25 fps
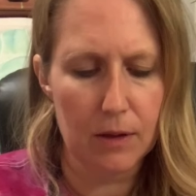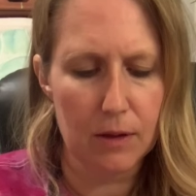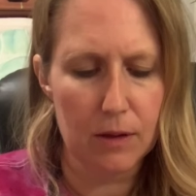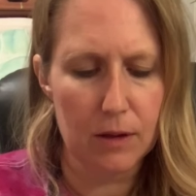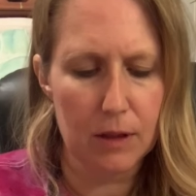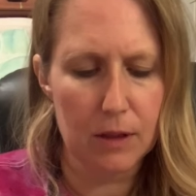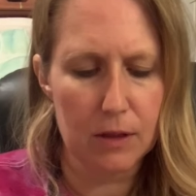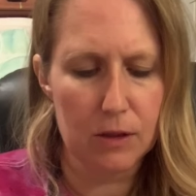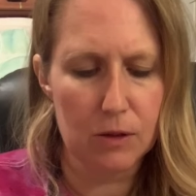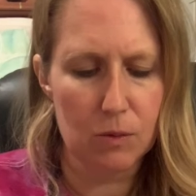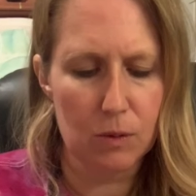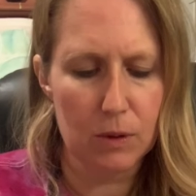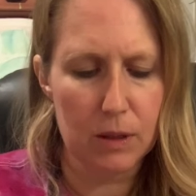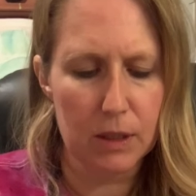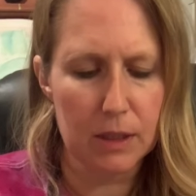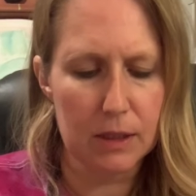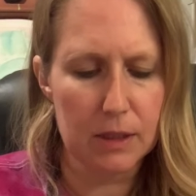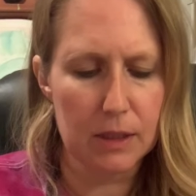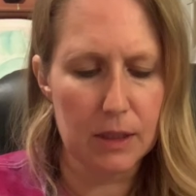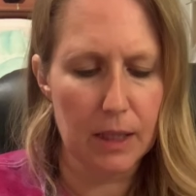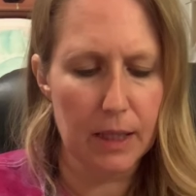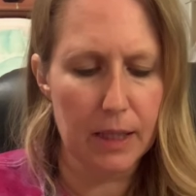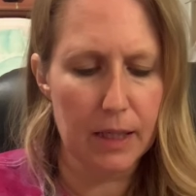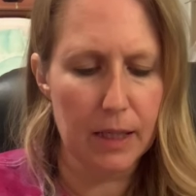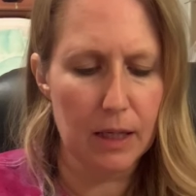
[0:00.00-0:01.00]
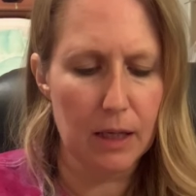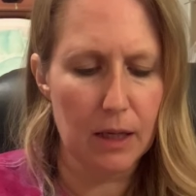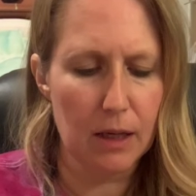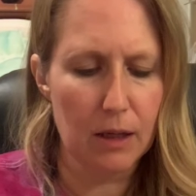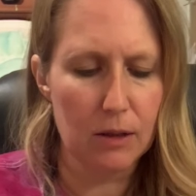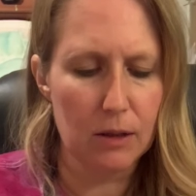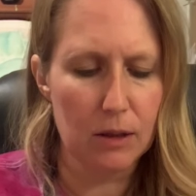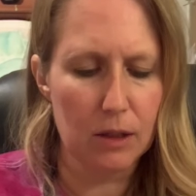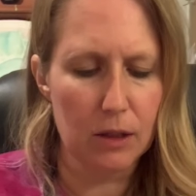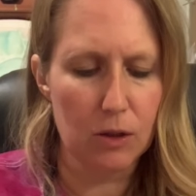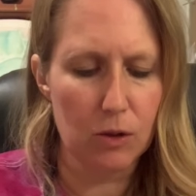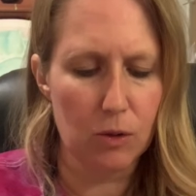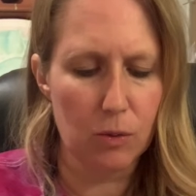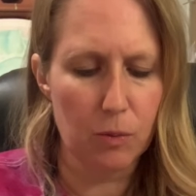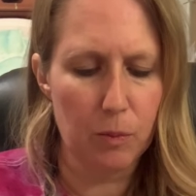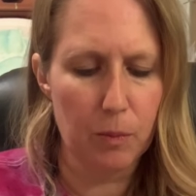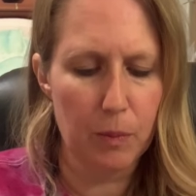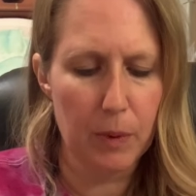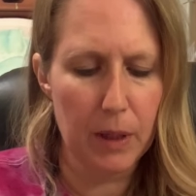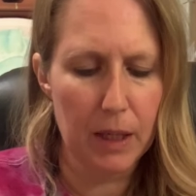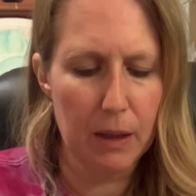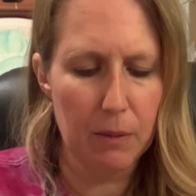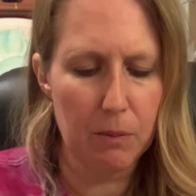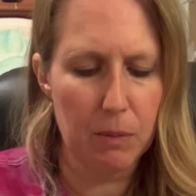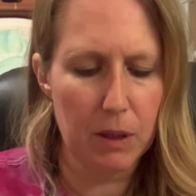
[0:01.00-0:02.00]
This one is like a little
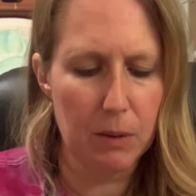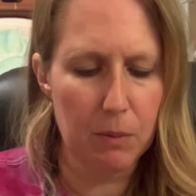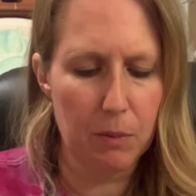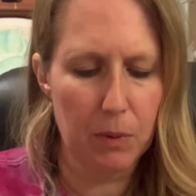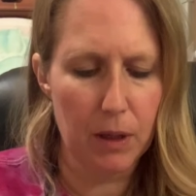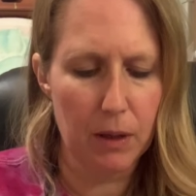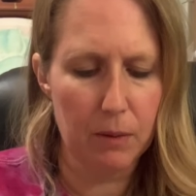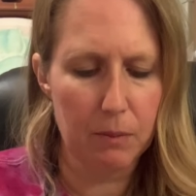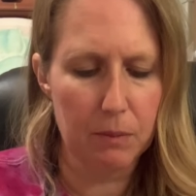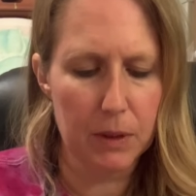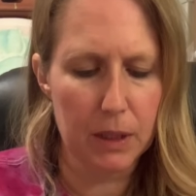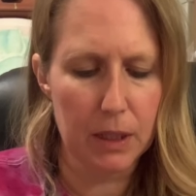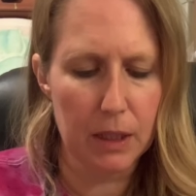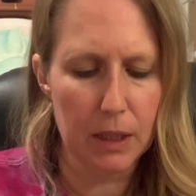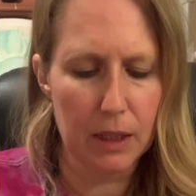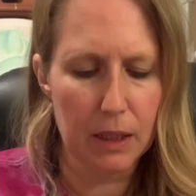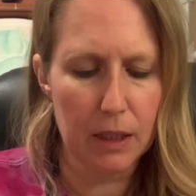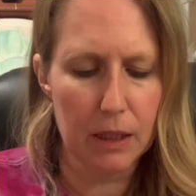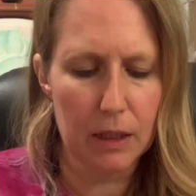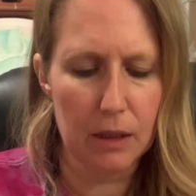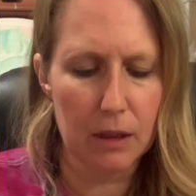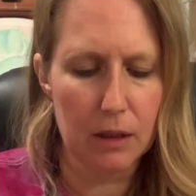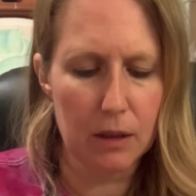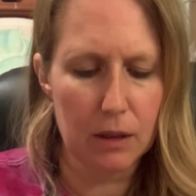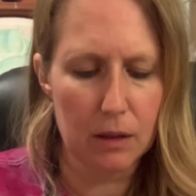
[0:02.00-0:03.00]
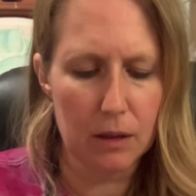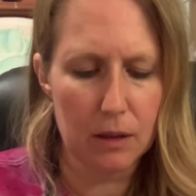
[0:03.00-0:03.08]
baby pumpkin.